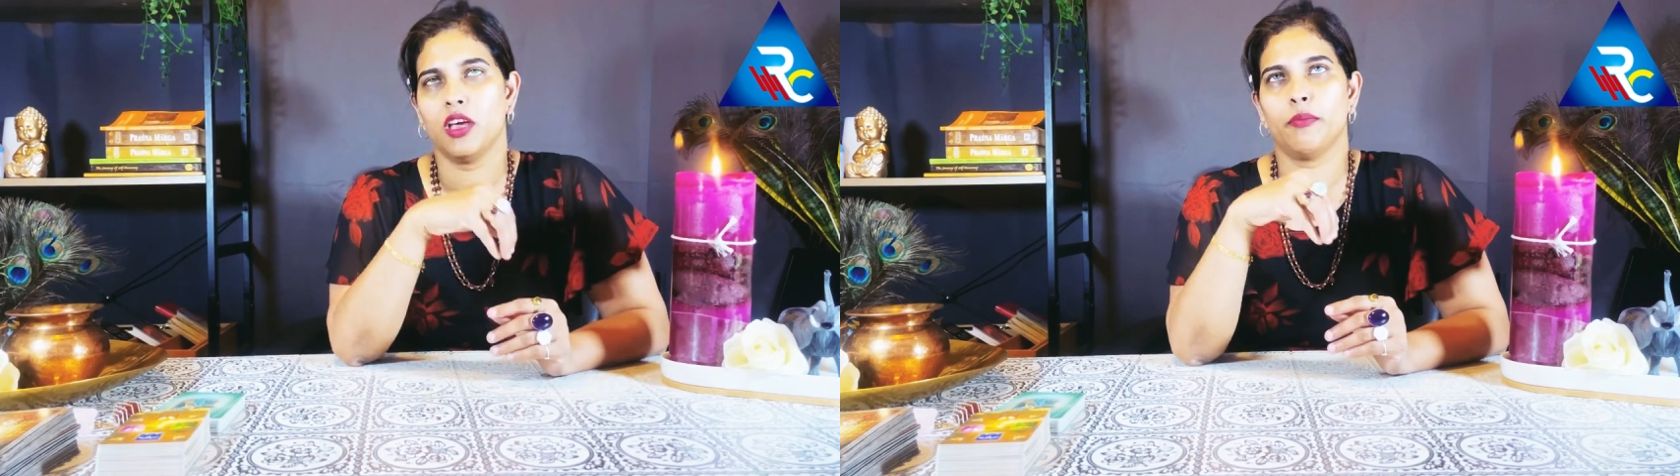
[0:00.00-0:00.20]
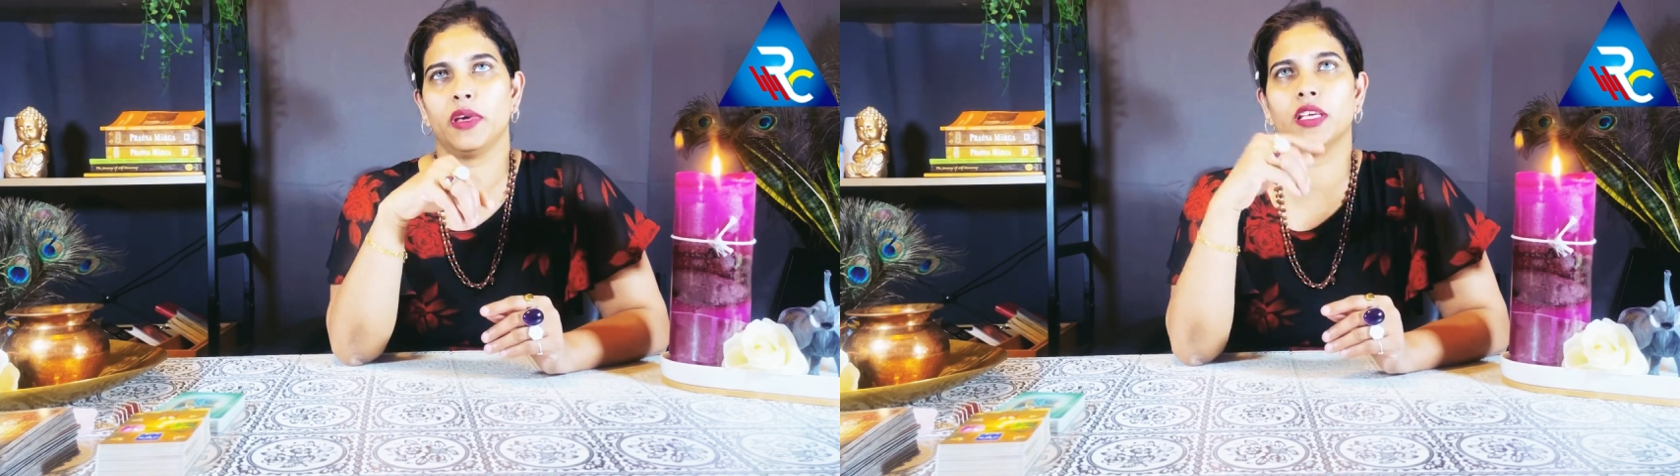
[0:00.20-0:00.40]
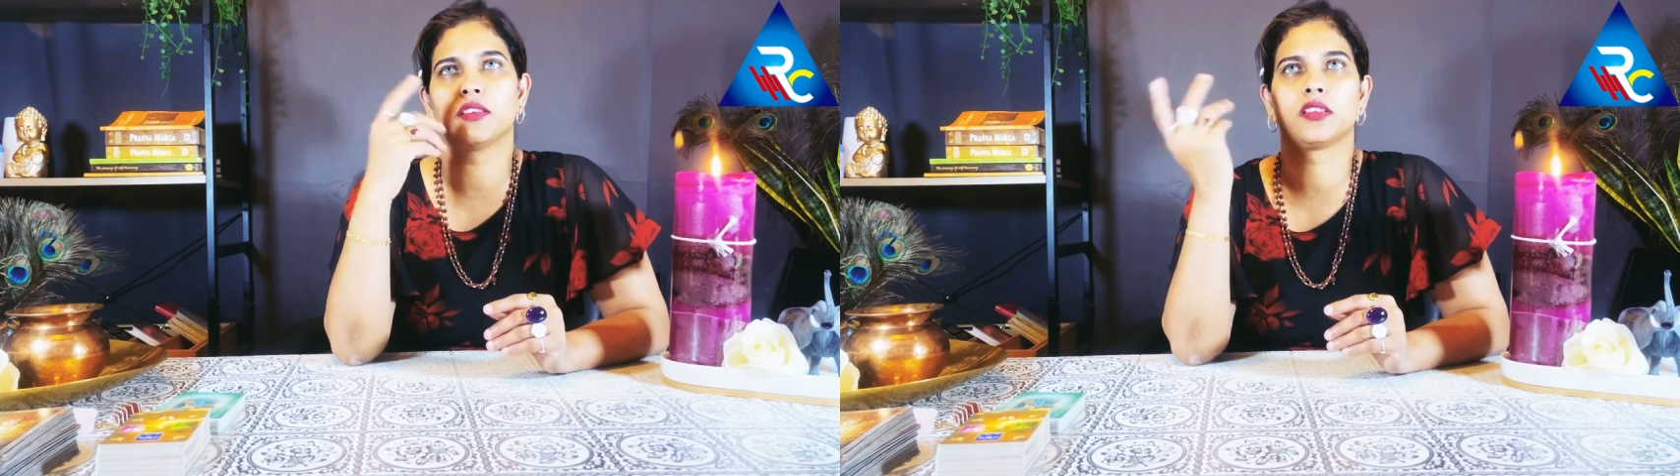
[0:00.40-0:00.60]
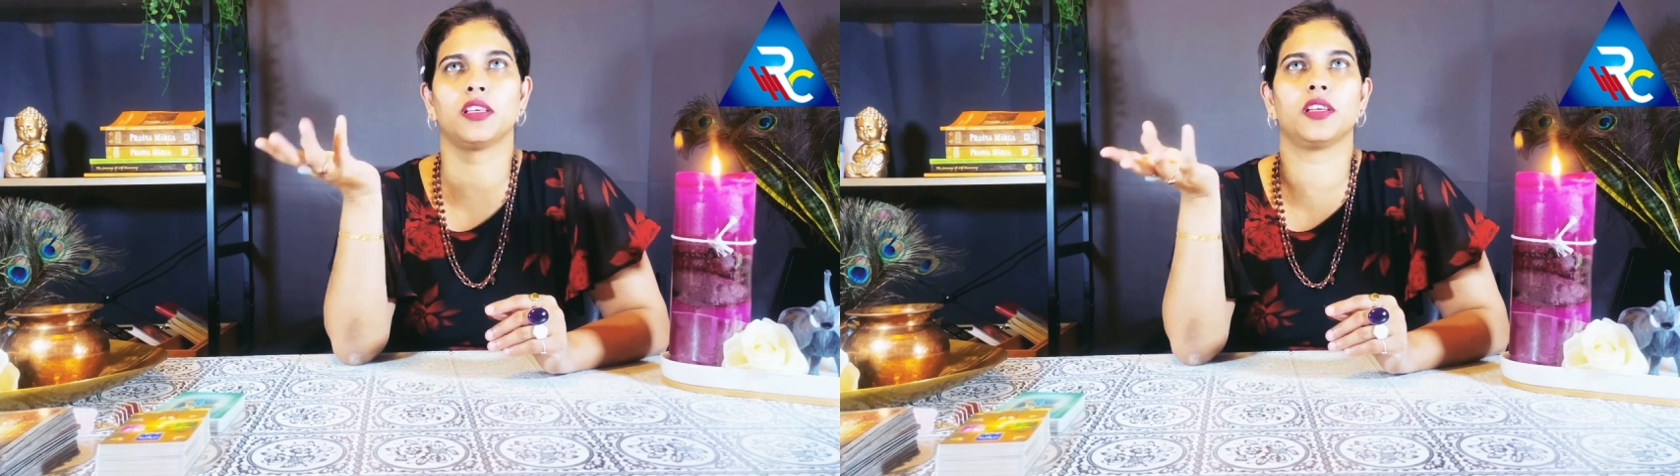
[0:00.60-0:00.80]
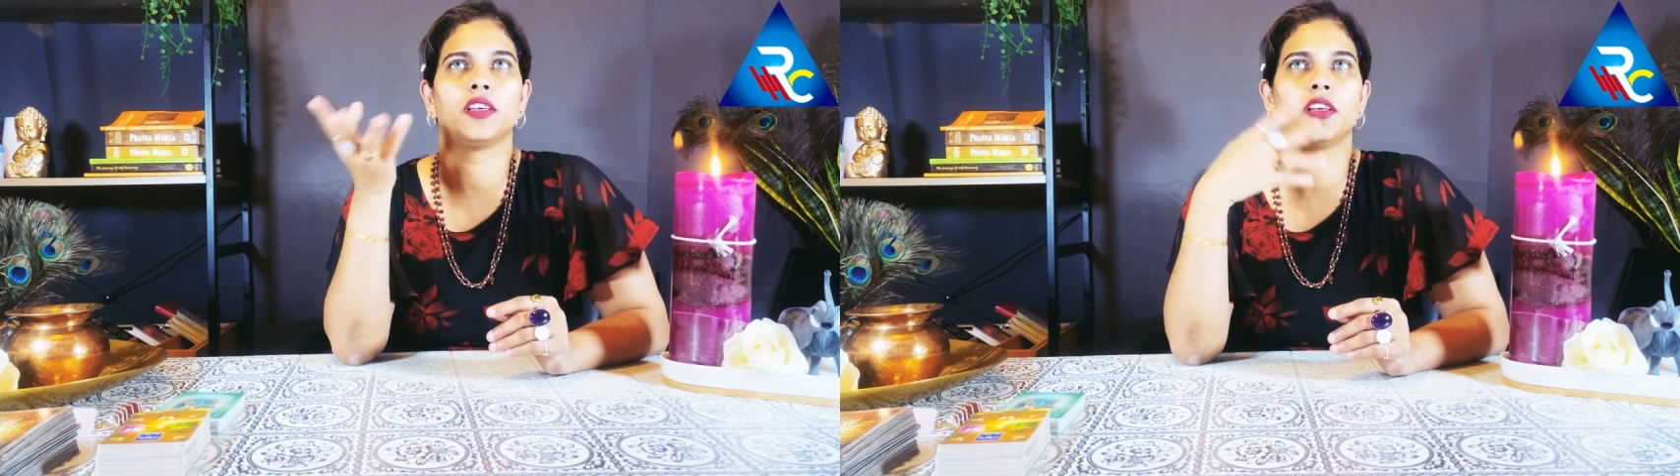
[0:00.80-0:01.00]
may sit
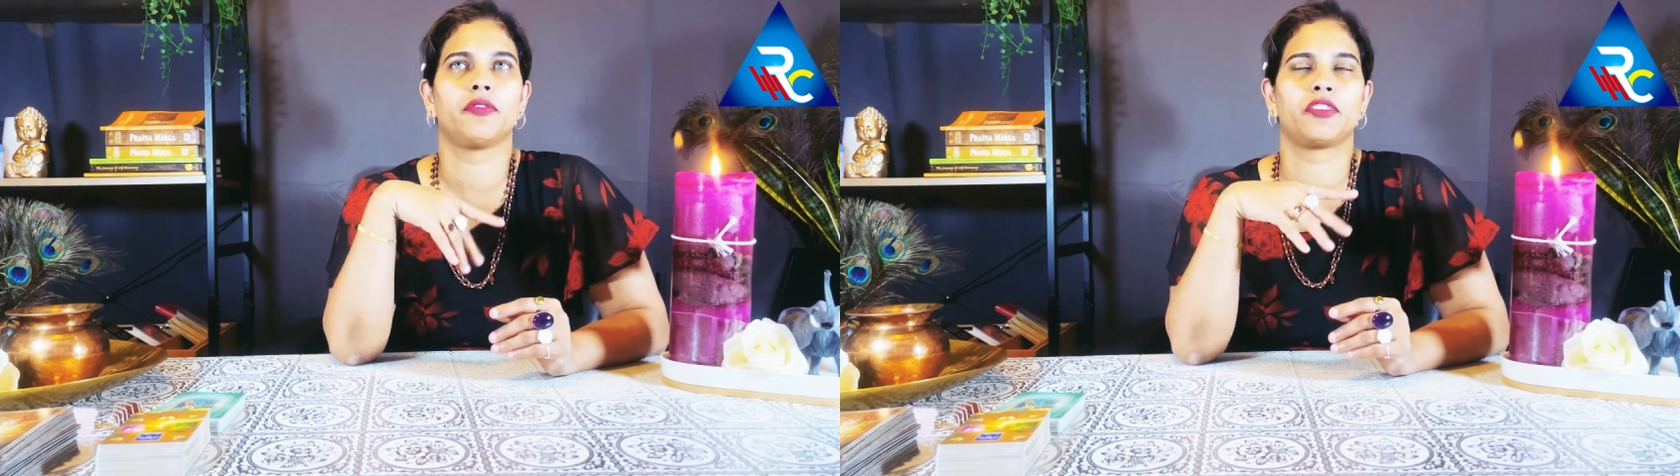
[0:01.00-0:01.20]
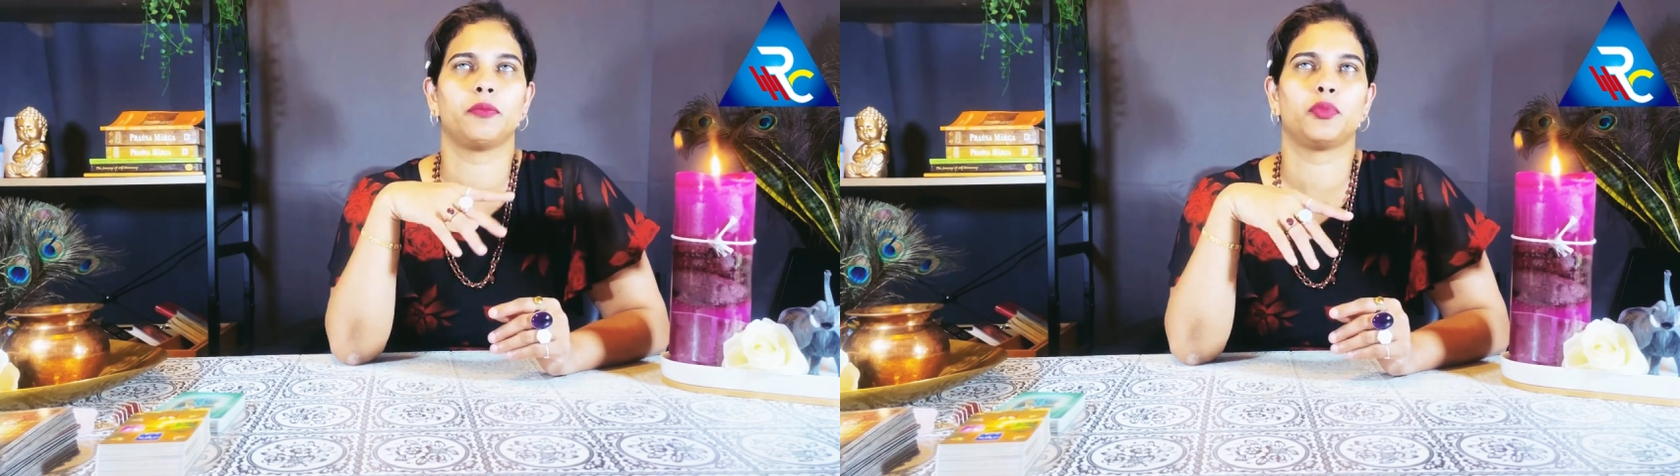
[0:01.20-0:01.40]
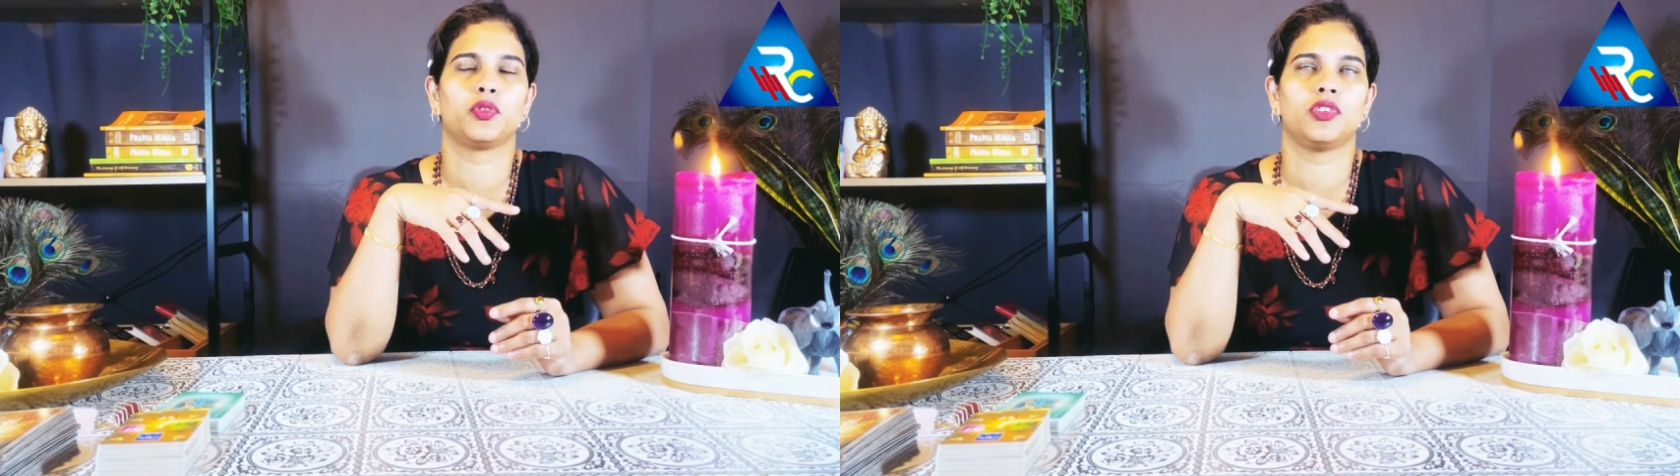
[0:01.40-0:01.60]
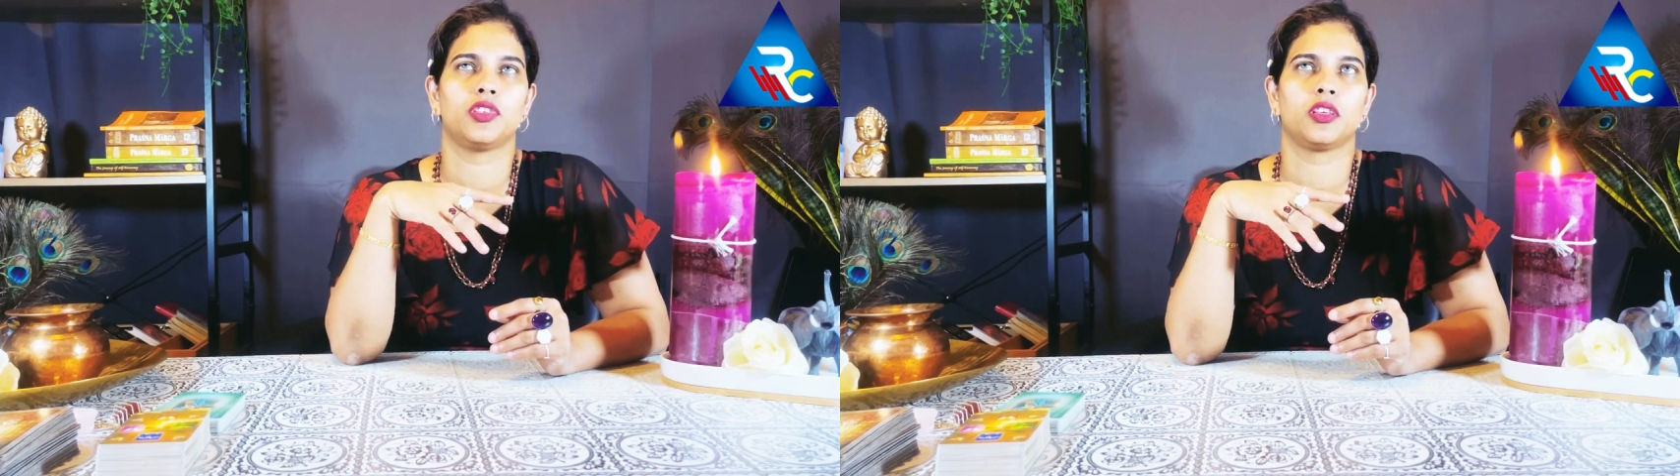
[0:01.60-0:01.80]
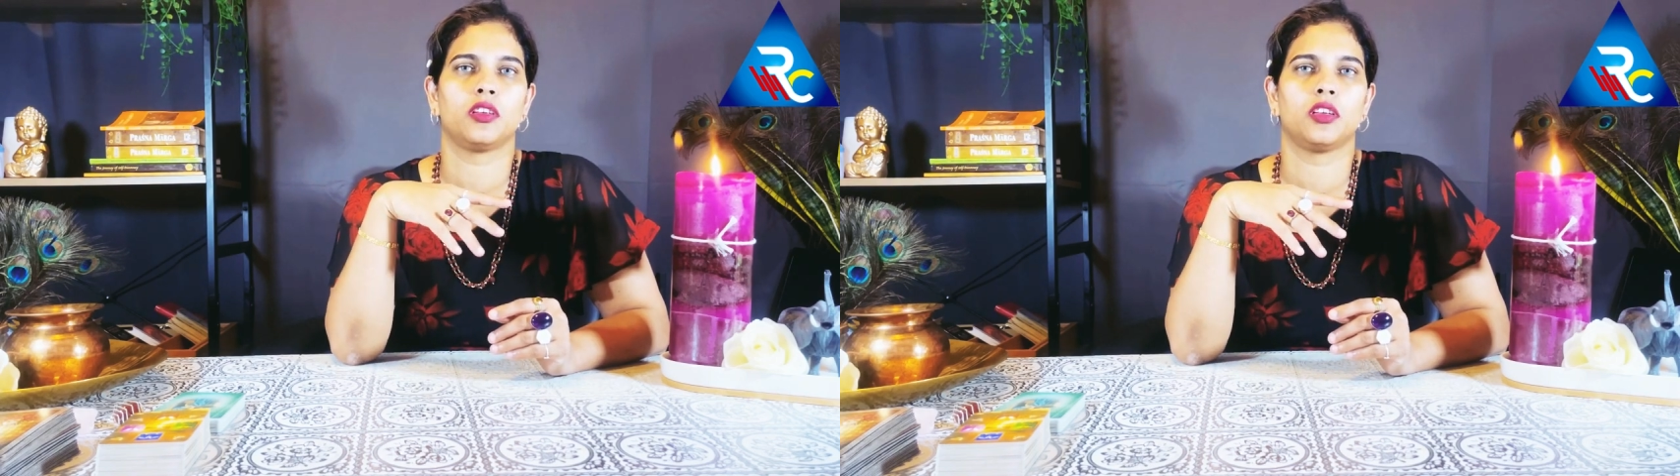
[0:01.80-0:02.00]
in a different
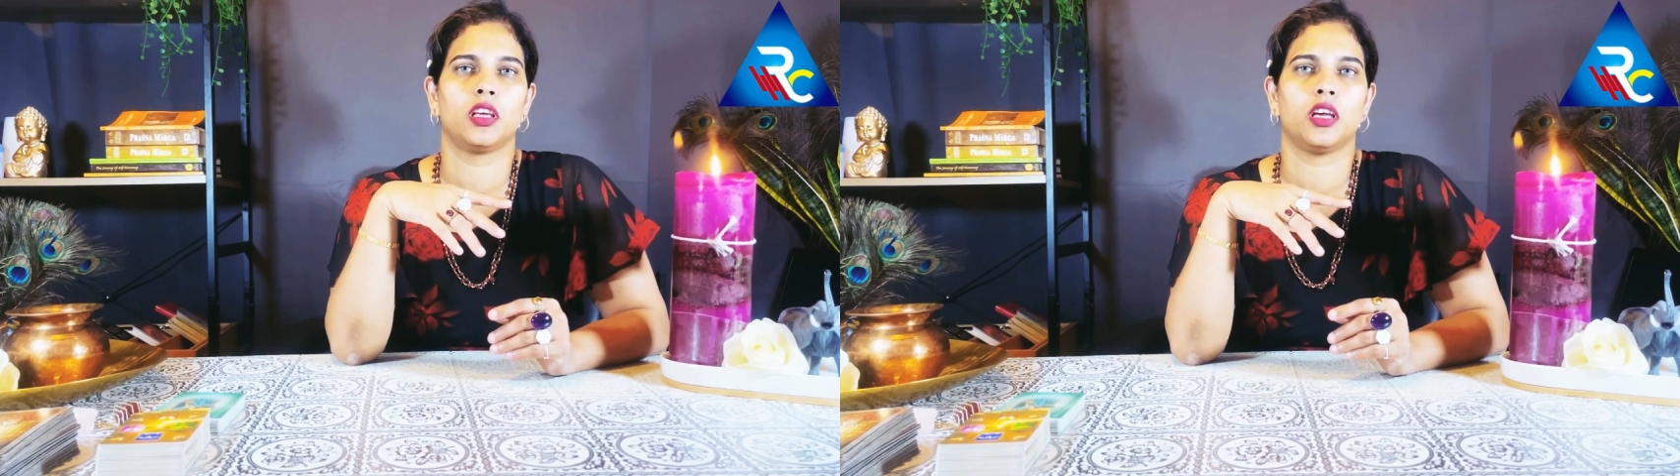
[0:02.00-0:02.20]
position